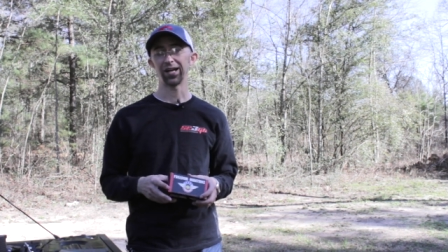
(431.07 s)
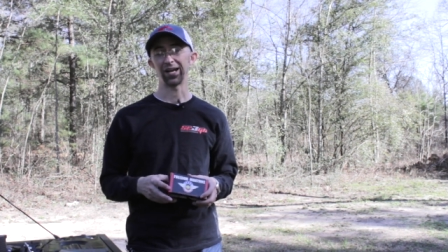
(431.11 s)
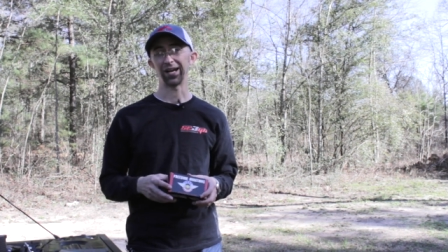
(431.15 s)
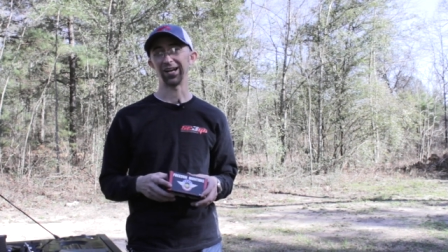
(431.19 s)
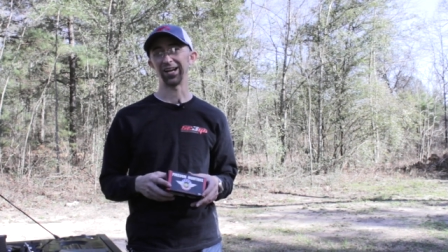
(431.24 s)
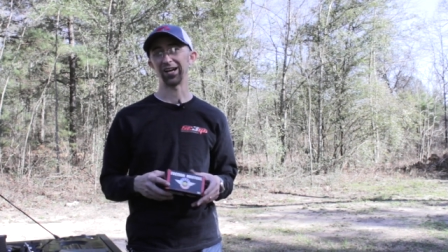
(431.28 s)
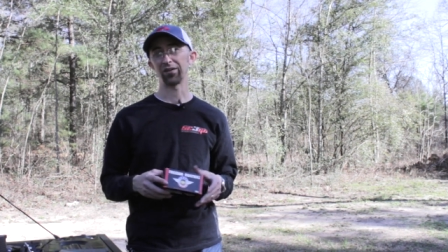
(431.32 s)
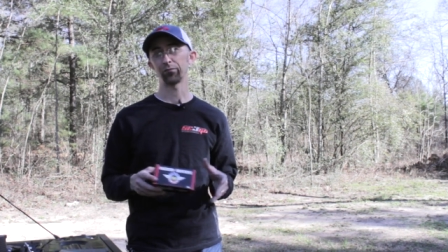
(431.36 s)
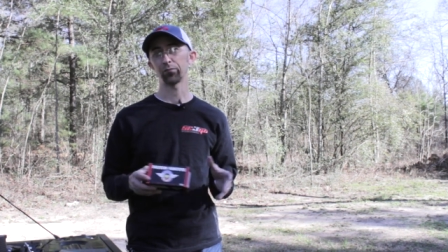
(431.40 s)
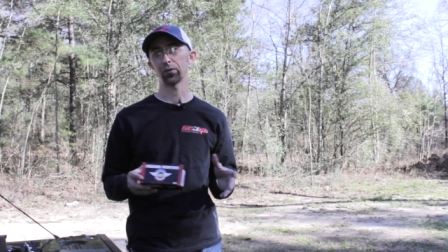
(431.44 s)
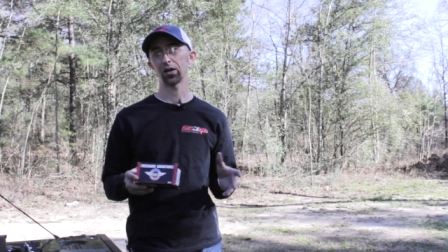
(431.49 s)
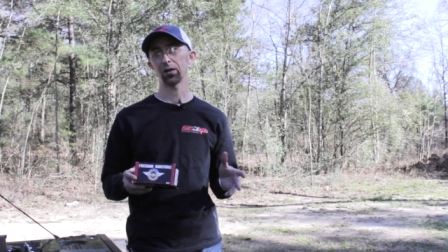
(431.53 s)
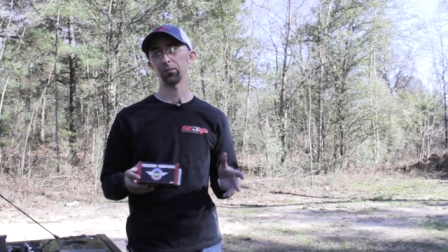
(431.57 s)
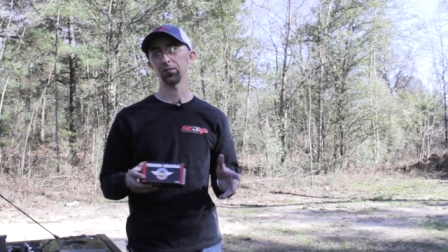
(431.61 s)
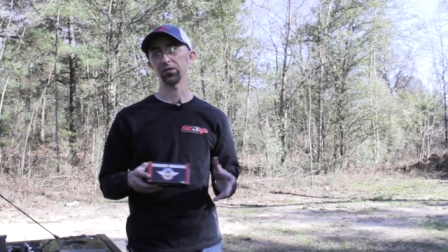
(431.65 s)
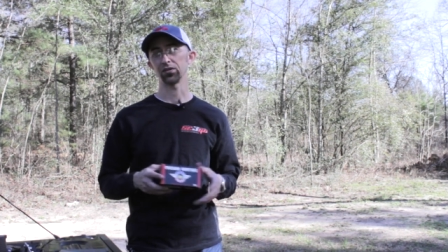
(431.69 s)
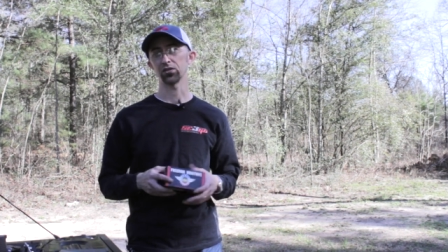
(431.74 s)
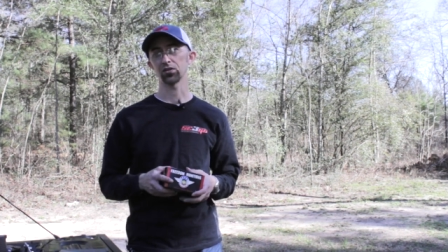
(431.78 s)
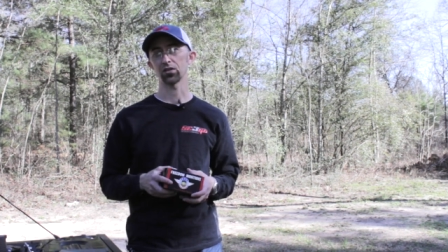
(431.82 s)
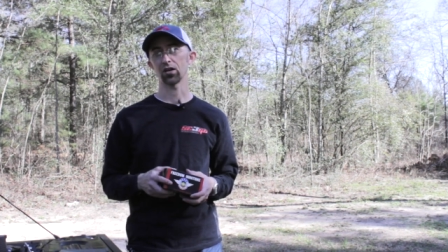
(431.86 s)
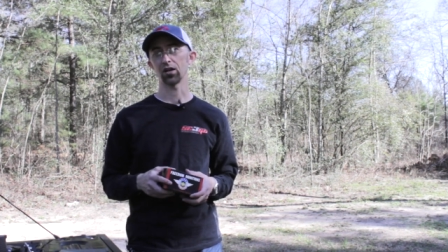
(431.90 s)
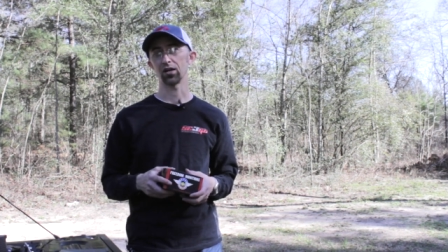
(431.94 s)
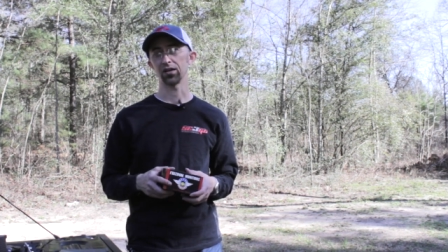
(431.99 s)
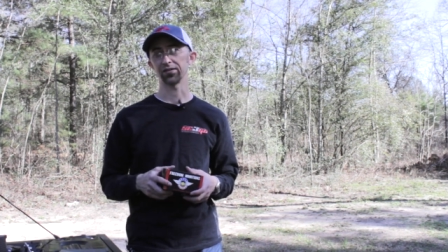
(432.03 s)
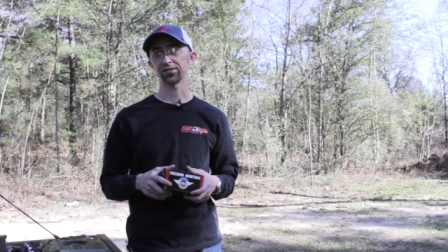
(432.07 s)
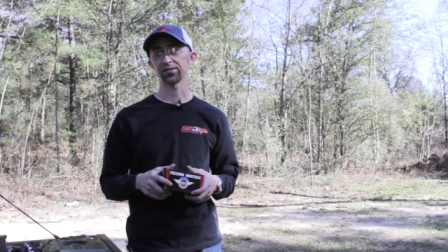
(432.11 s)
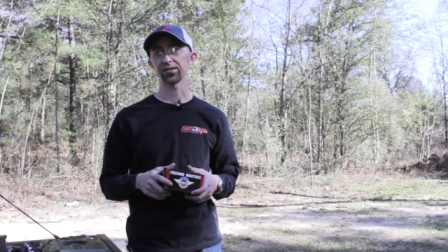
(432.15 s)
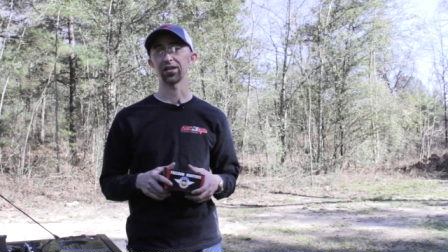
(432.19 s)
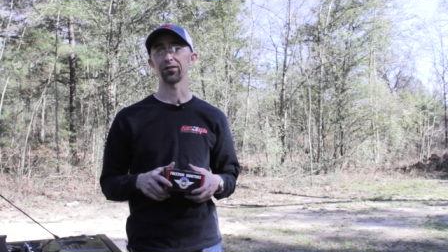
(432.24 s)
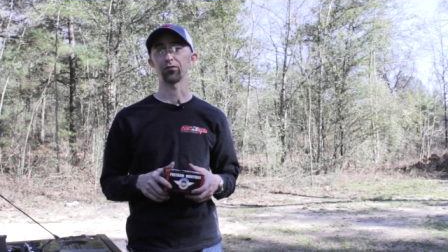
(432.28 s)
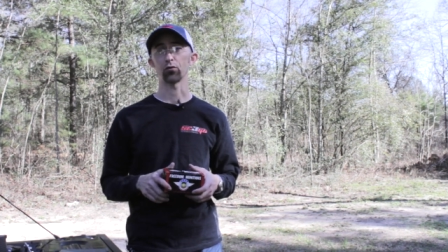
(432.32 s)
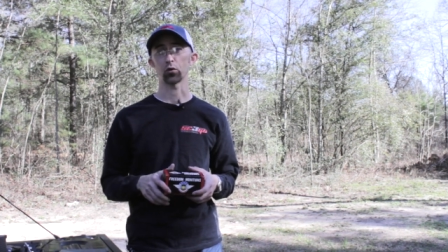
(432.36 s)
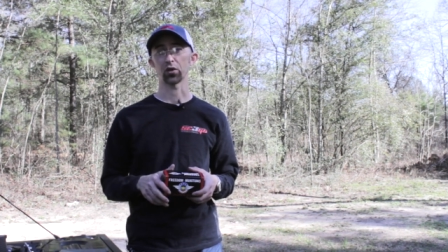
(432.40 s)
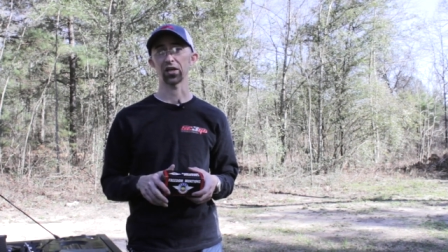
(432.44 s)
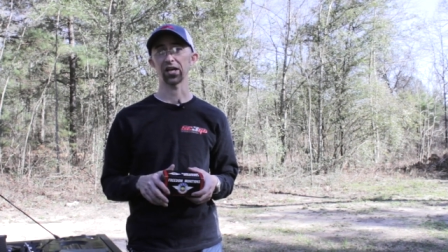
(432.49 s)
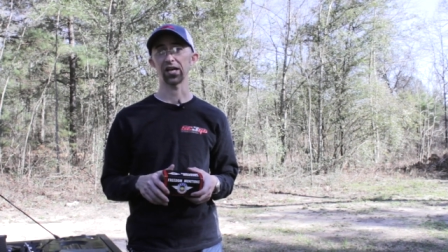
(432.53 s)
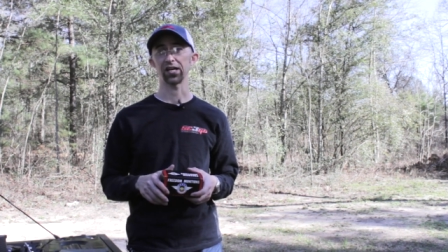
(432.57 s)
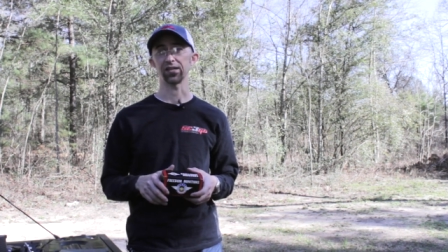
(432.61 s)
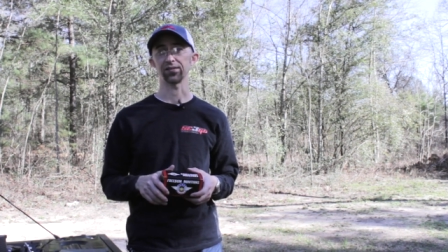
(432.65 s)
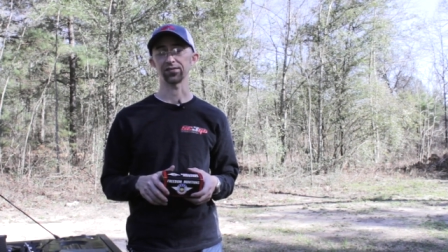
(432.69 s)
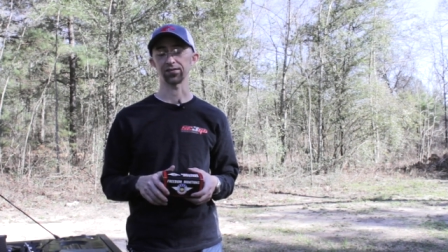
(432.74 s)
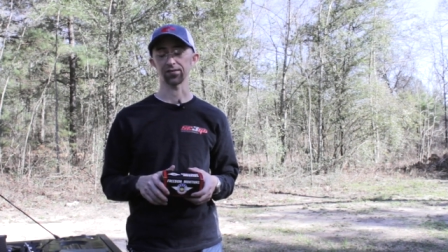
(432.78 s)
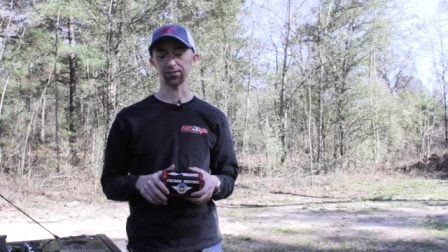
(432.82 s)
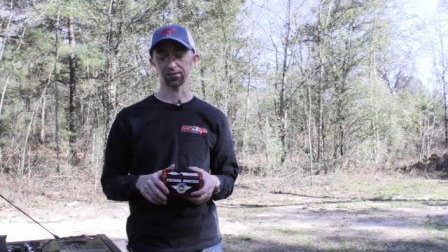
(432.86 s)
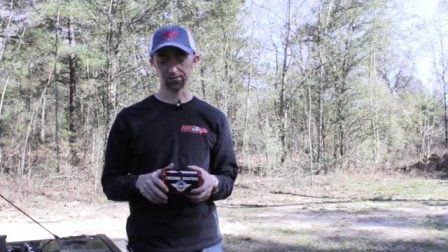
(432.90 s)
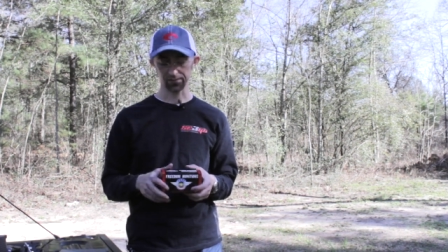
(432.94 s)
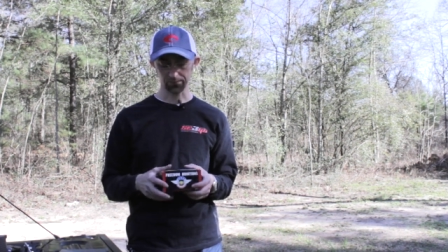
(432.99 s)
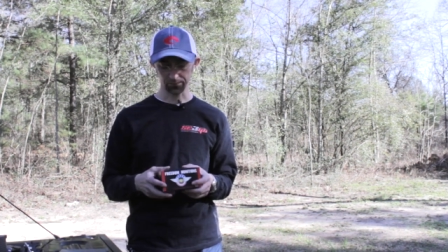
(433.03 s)
and I've probably shot several
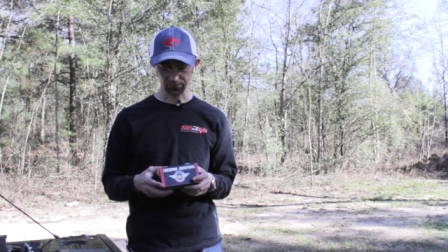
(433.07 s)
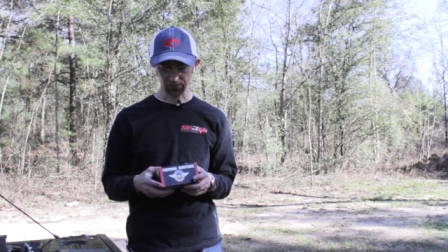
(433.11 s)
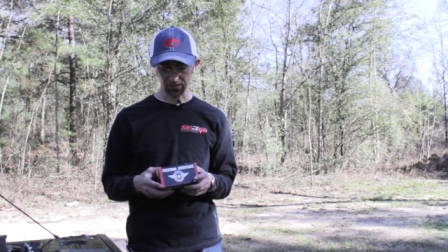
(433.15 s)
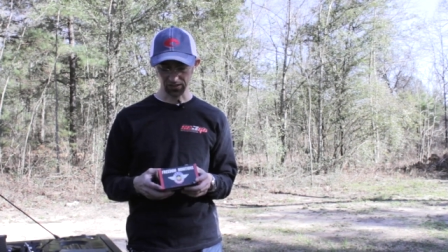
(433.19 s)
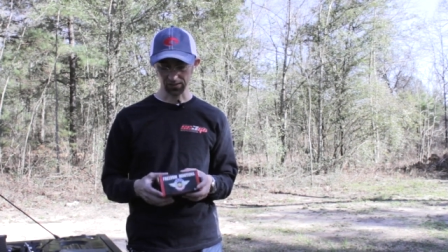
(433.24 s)
cases.